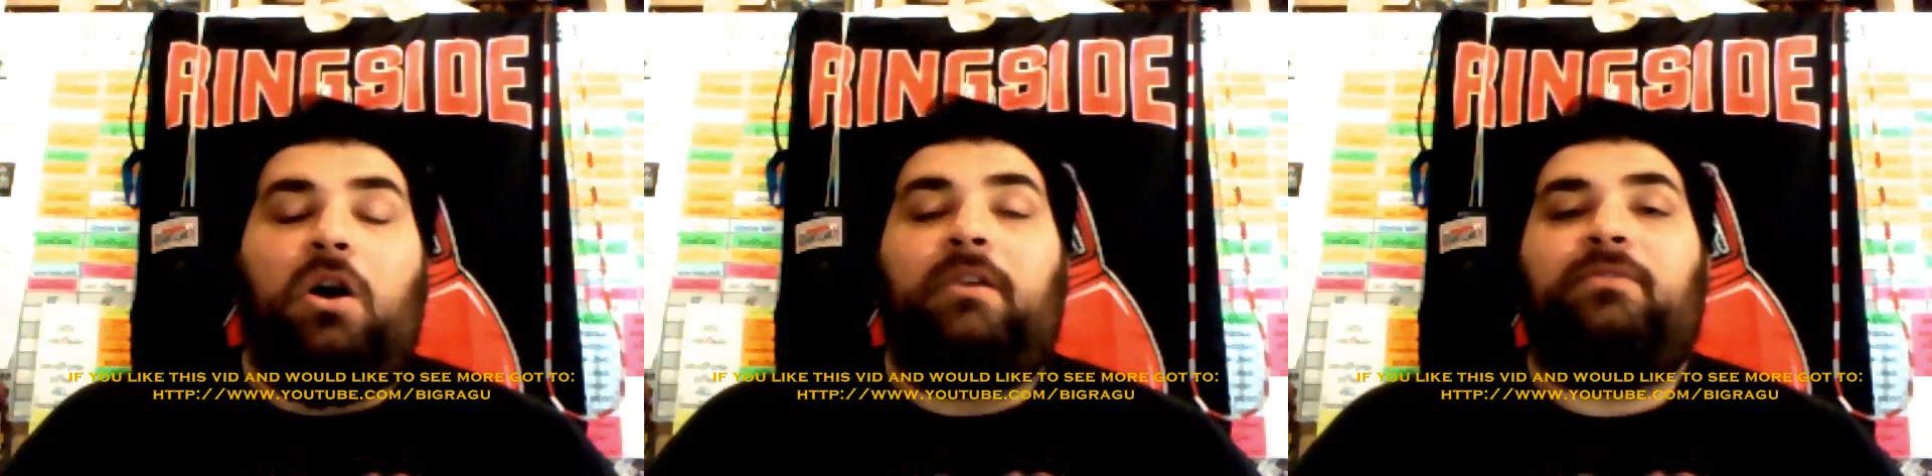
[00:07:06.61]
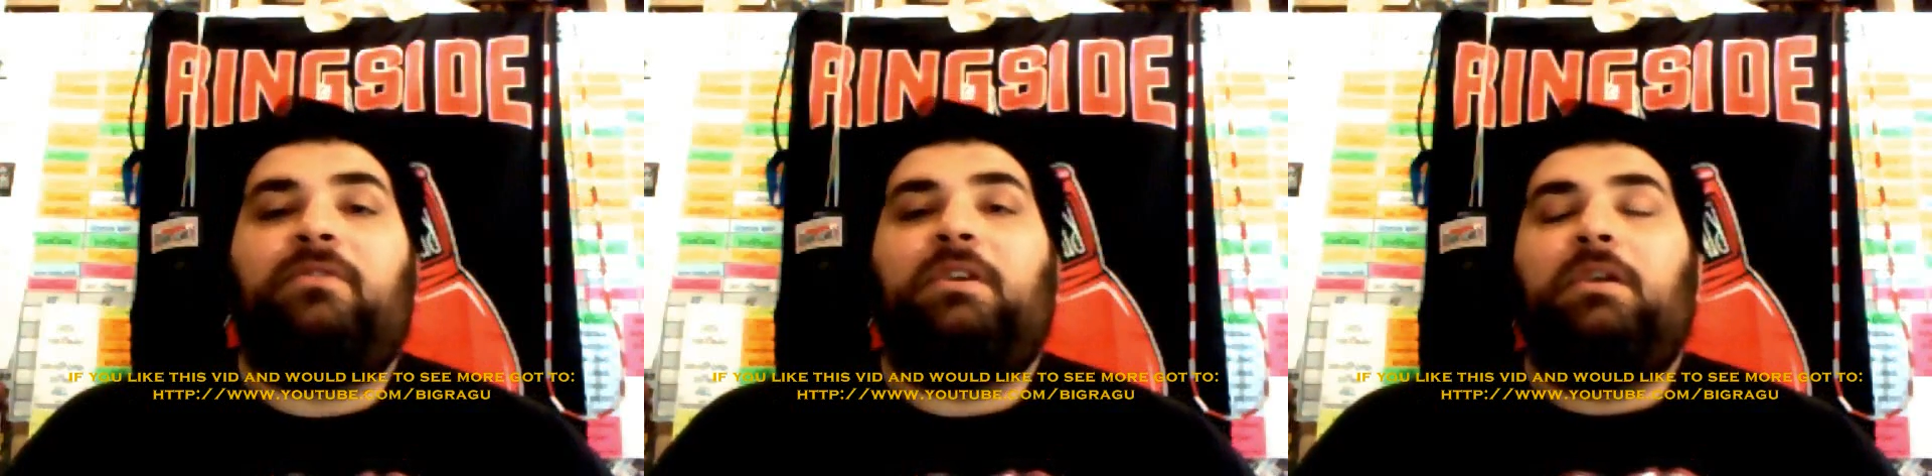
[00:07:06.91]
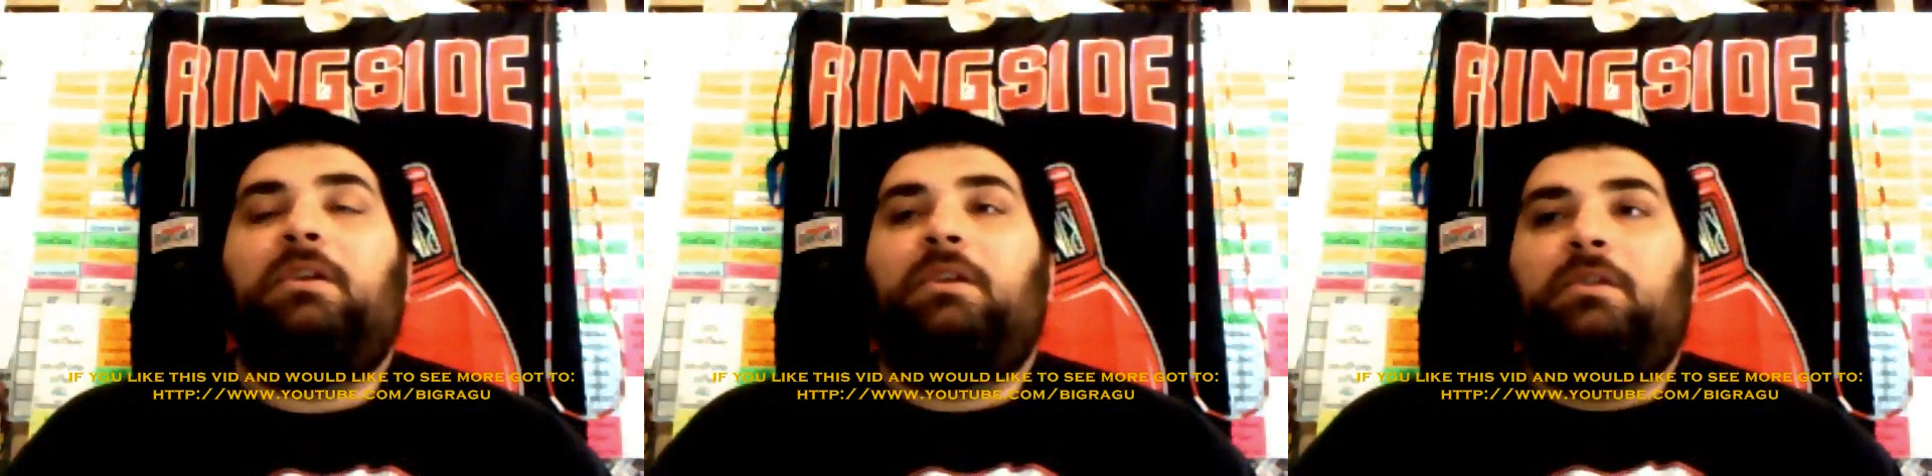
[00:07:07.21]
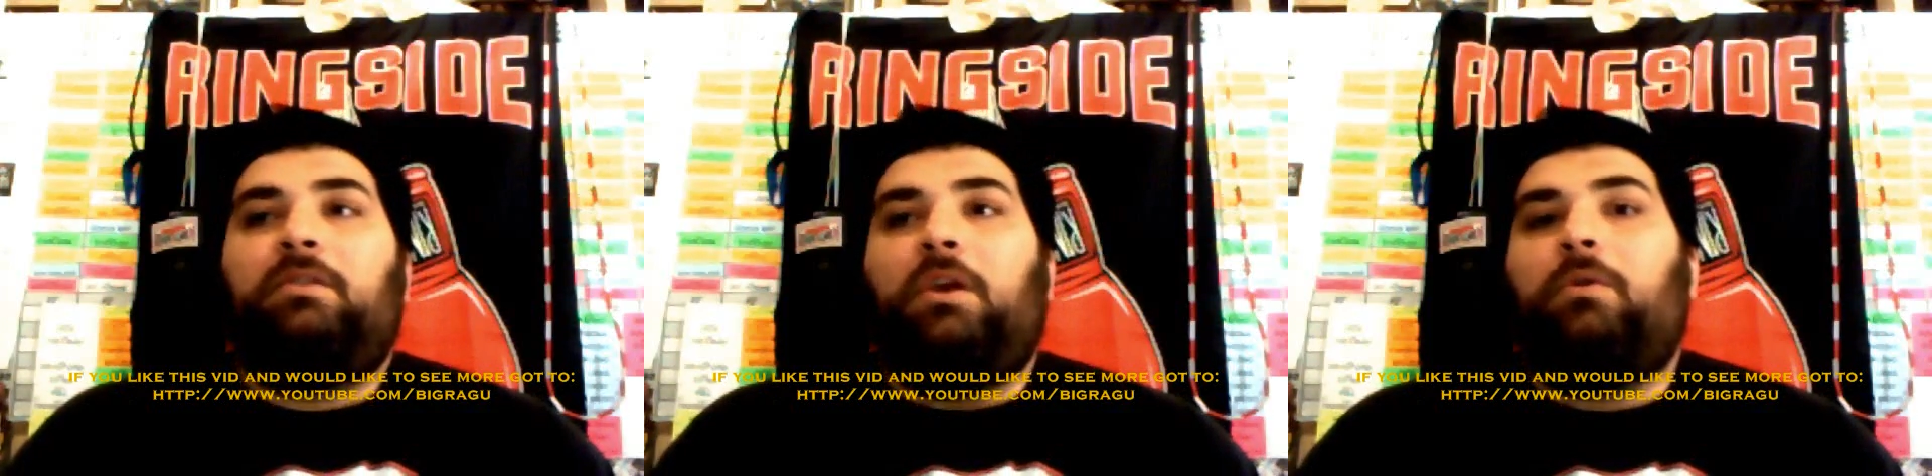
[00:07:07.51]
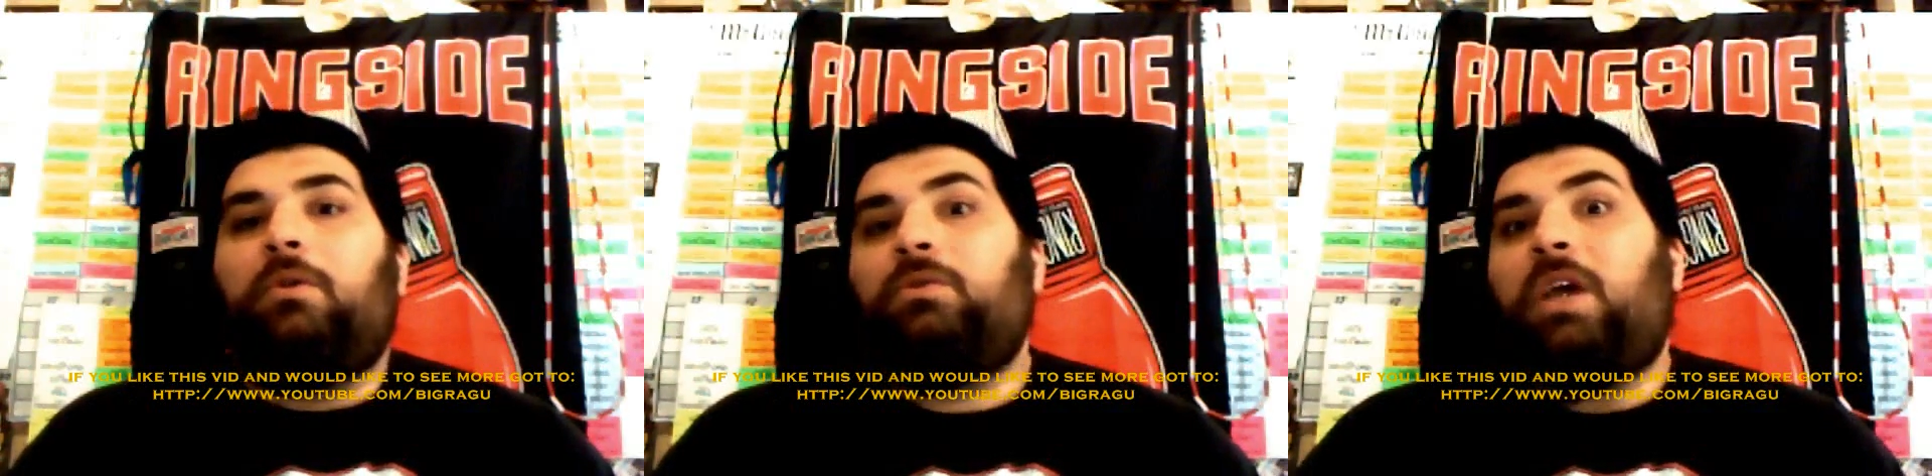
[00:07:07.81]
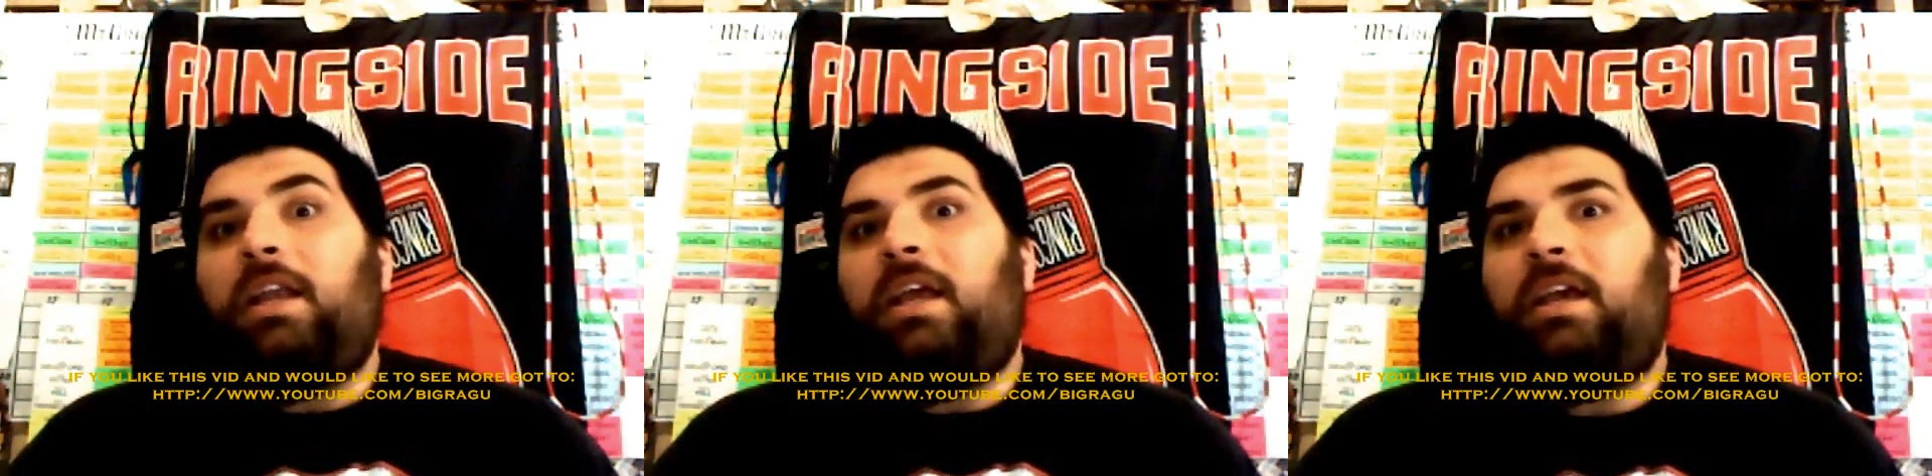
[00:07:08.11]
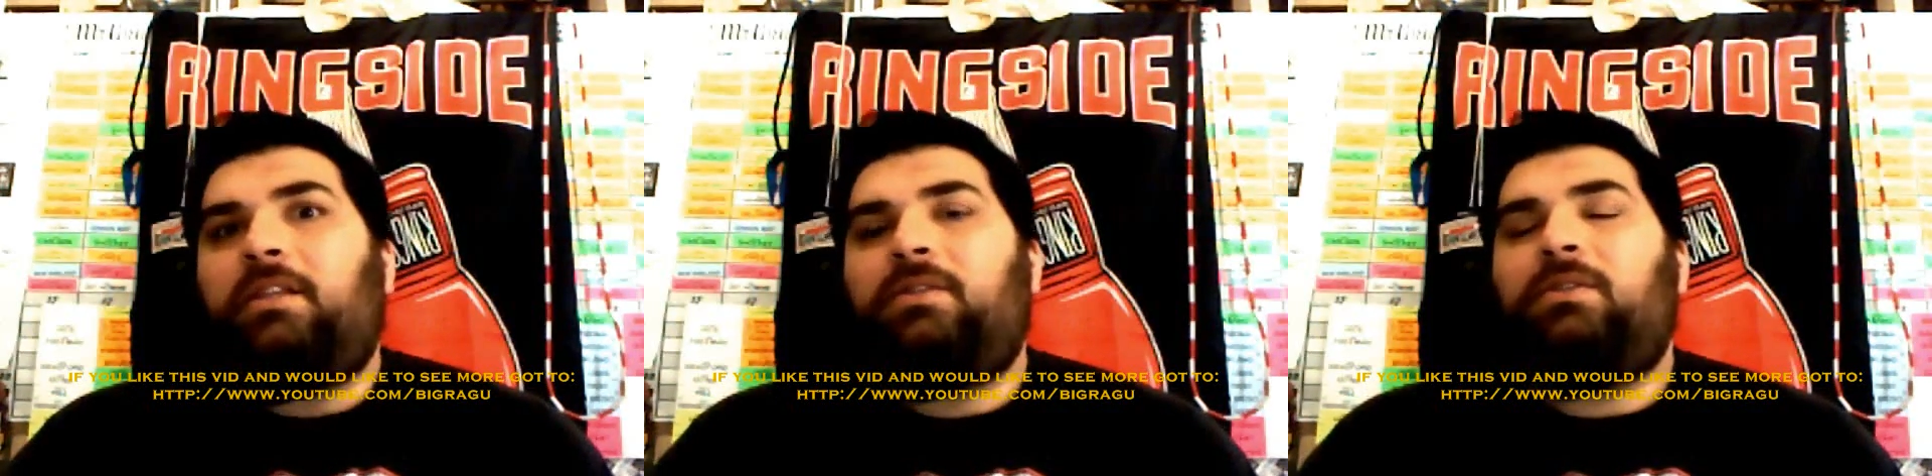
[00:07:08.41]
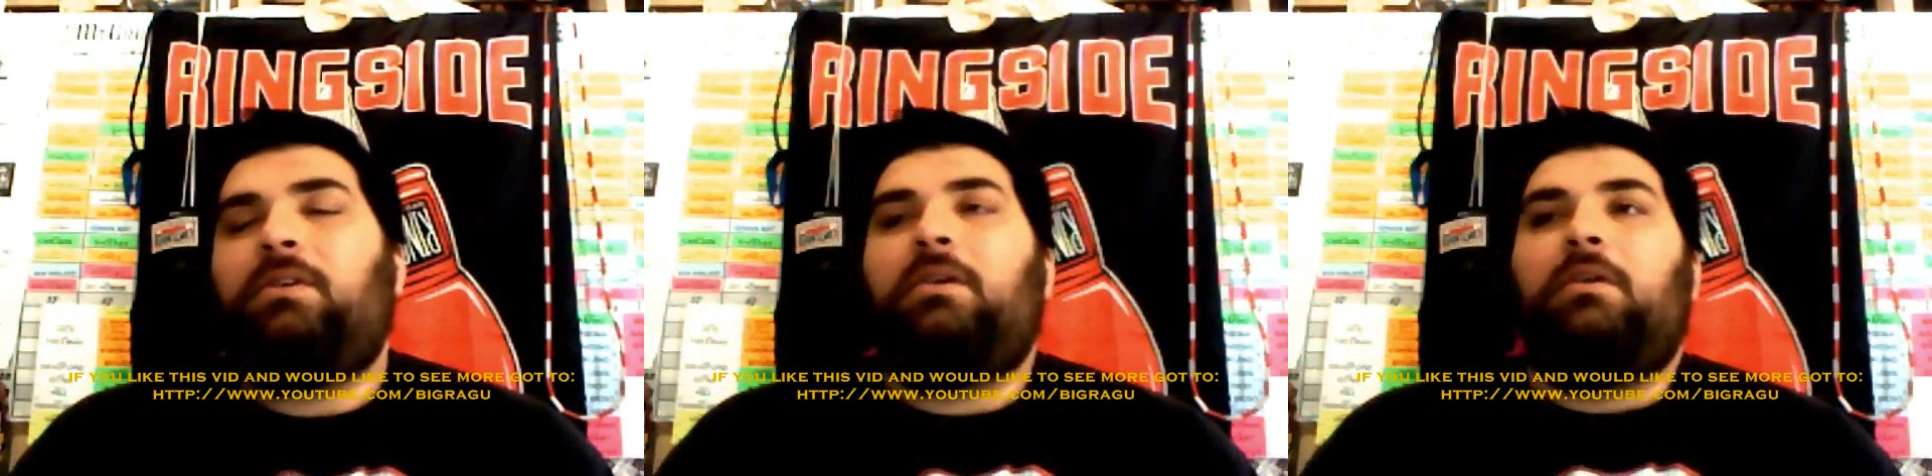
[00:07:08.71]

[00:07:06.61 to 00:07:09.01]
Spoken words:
off, those kind of hits.